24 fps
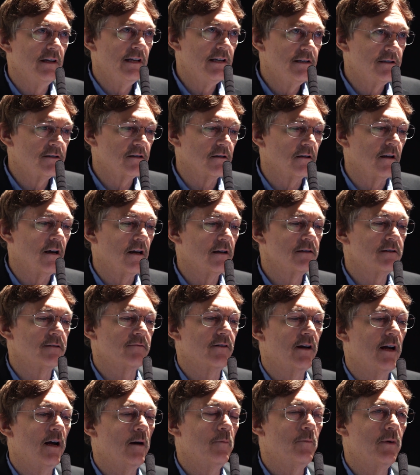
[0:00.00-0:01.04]
leads to loss
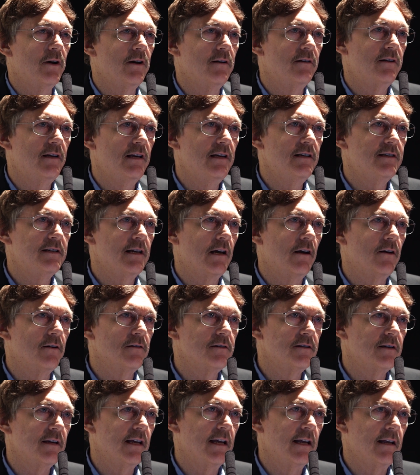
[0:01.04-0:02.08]
of competent T
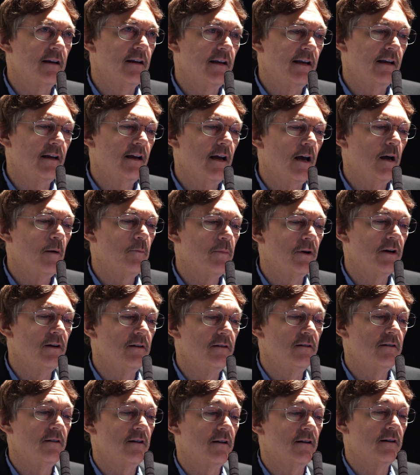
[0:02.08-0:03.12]
cells, and
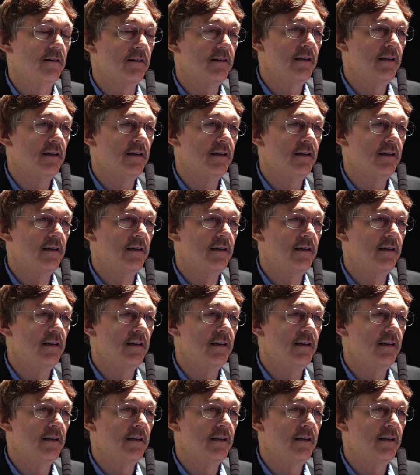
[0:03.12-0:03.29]
incompetent